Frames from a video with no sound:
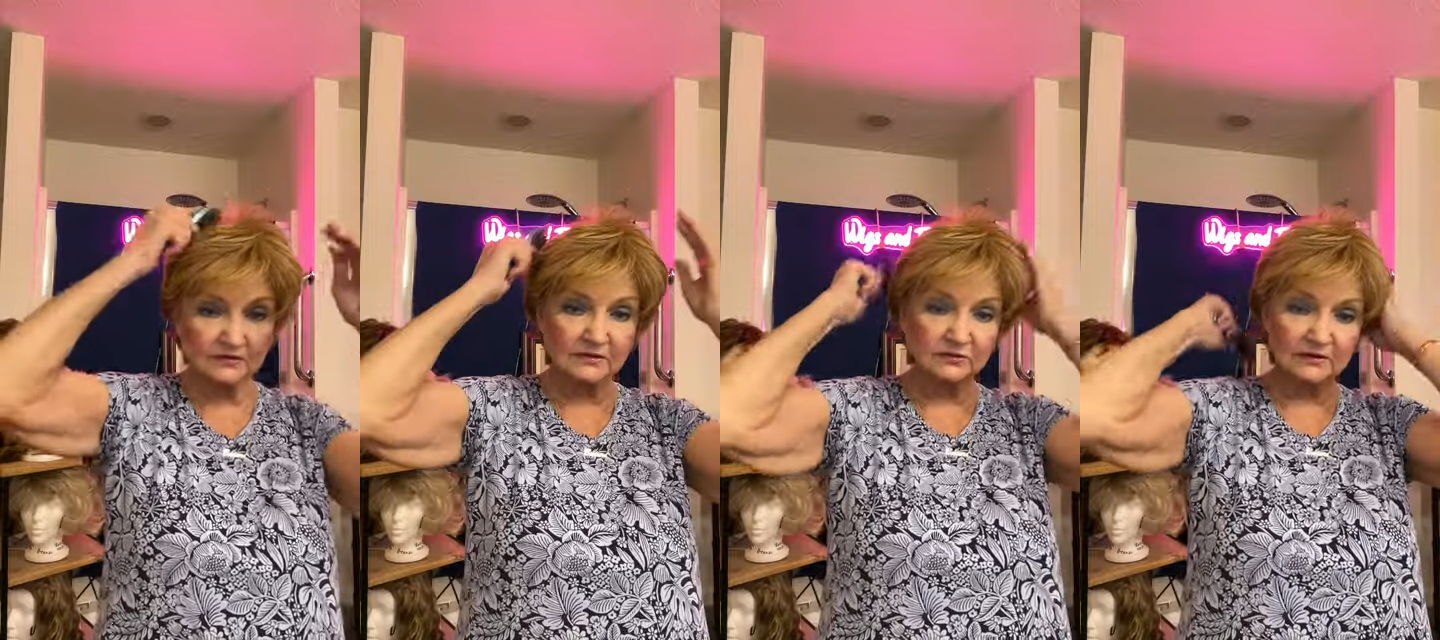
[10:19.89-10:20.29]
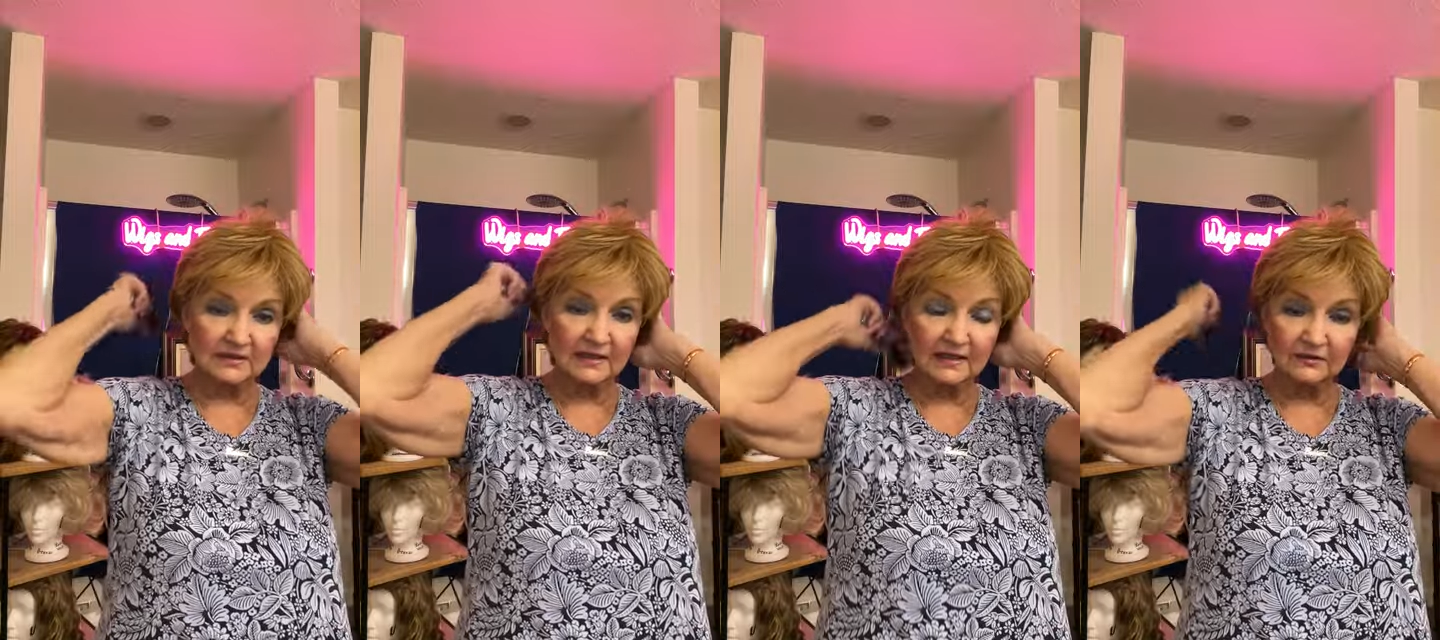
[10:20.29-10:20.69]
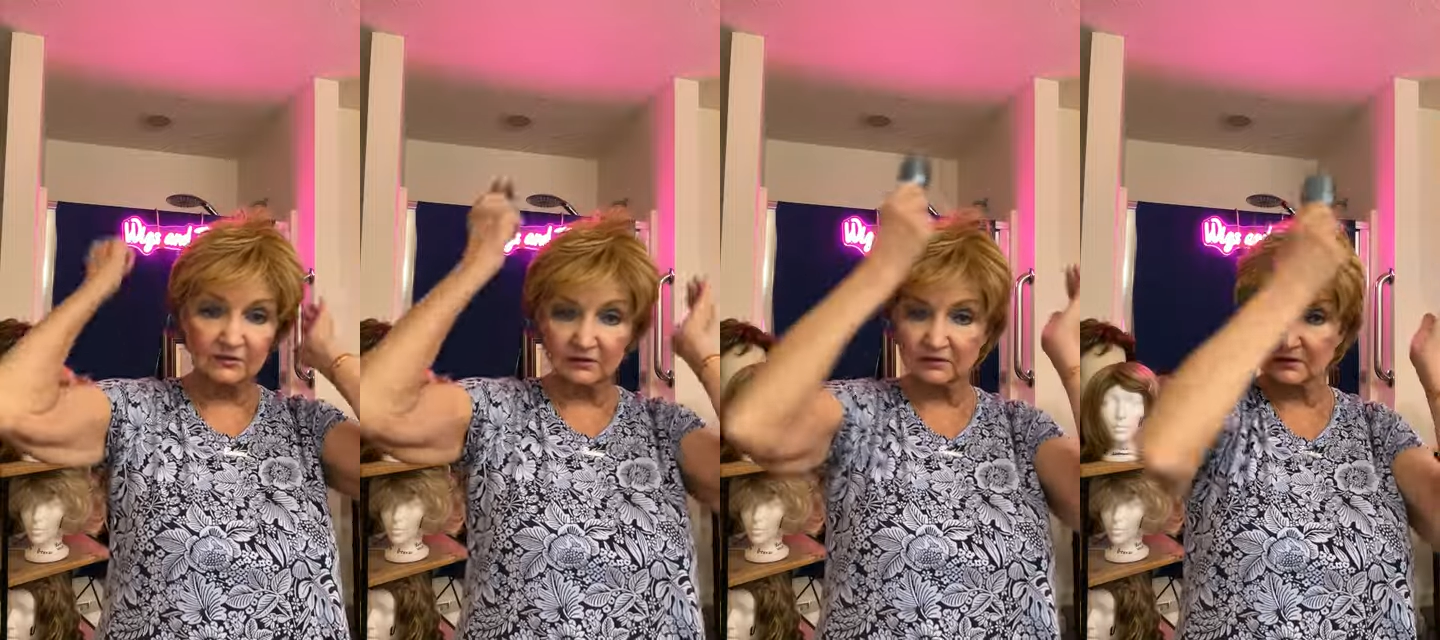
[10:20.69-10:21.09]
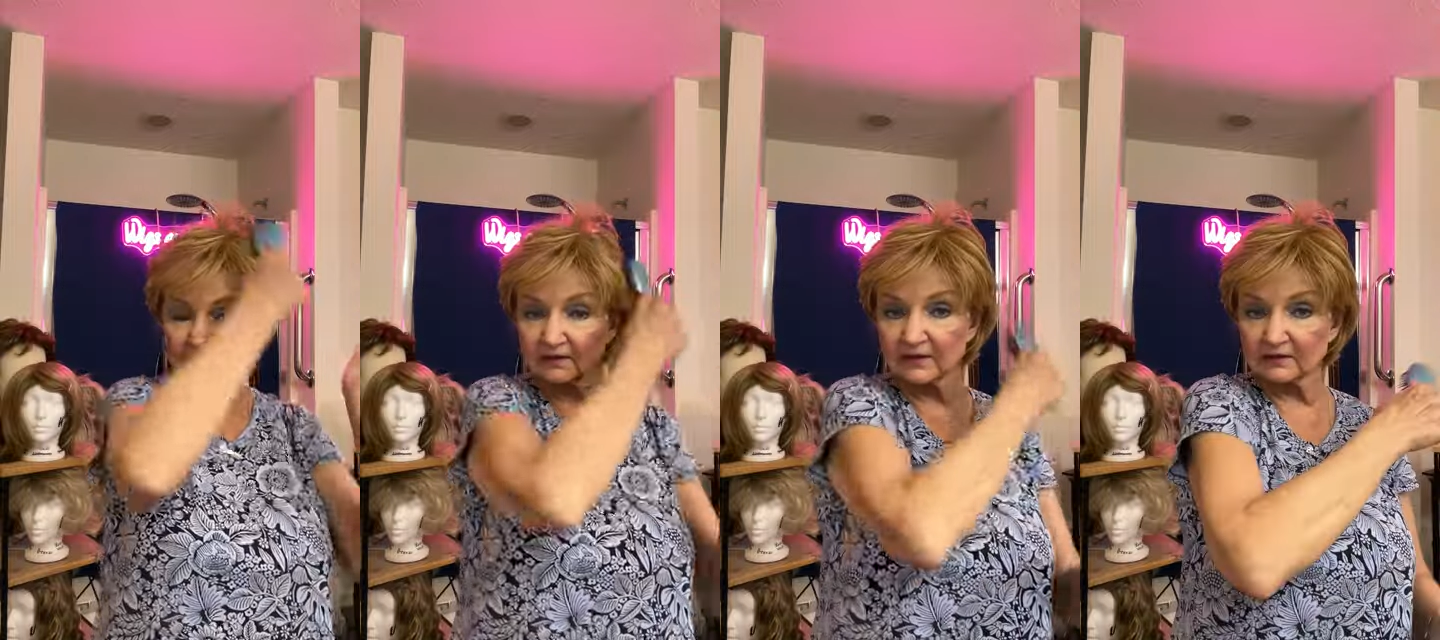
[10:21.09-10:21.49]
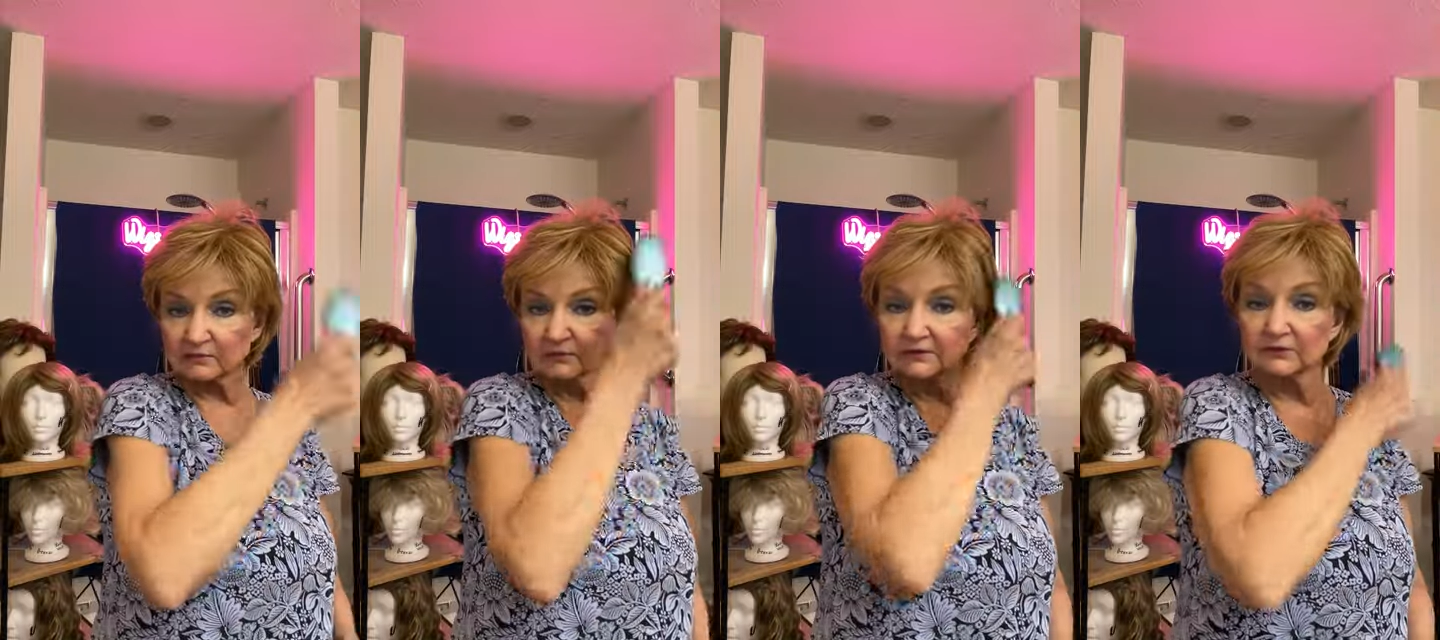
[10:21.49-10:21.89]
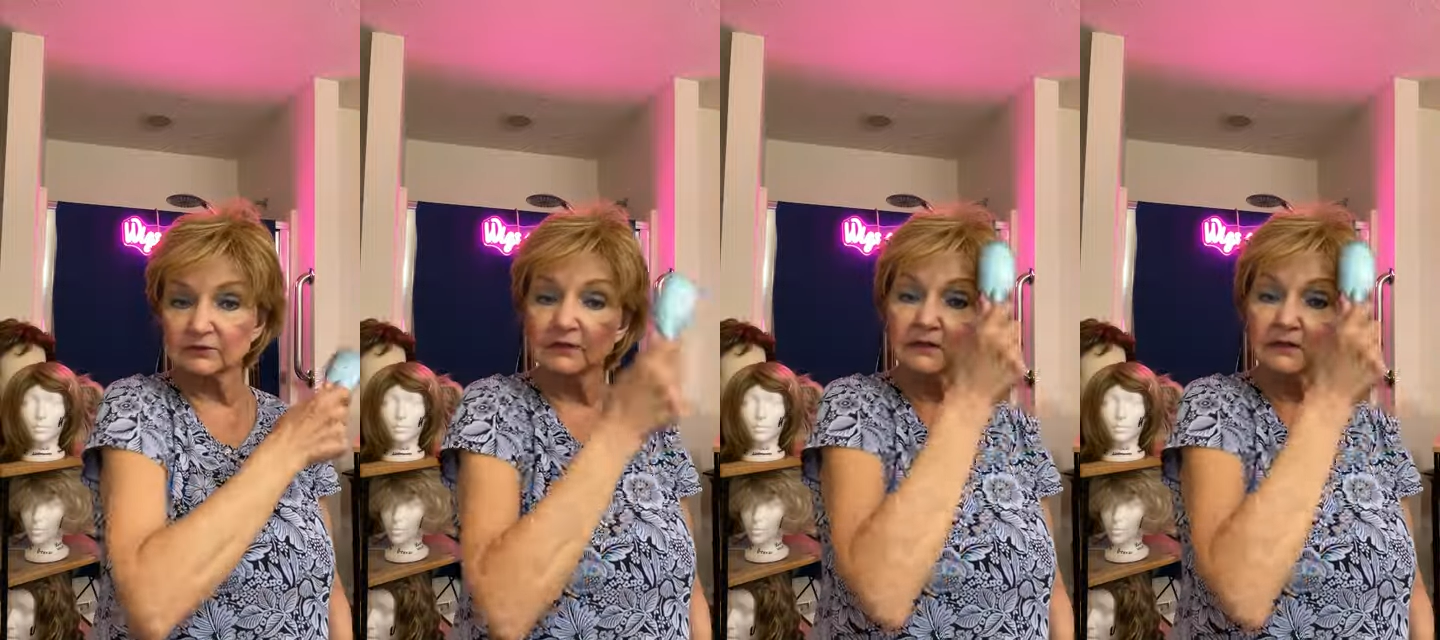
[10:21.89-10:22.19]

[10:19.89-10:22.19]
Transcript: so today they're looking kind of blue,